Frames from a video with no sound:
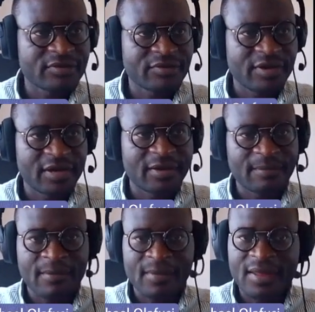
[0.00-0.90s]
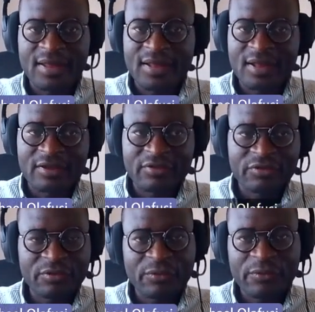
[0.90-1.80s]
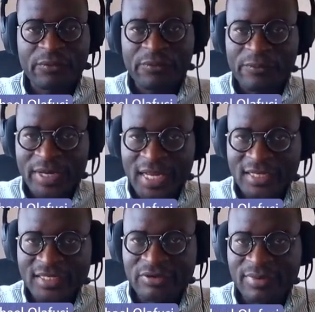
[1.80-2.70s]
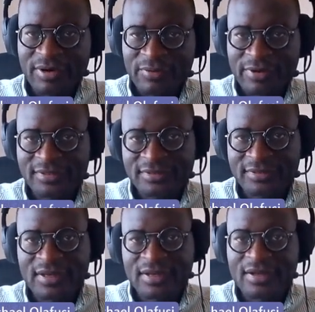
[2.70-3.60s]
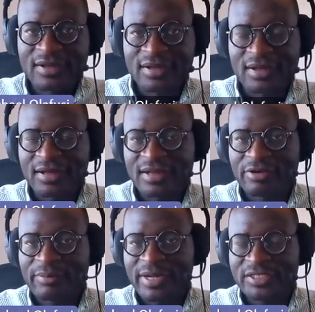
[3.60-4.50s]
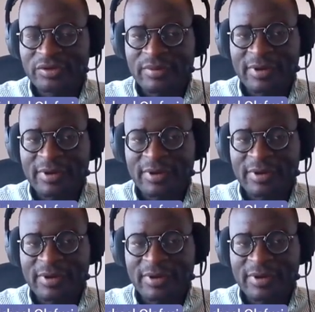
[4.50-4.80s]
to here. So that's number one. Number two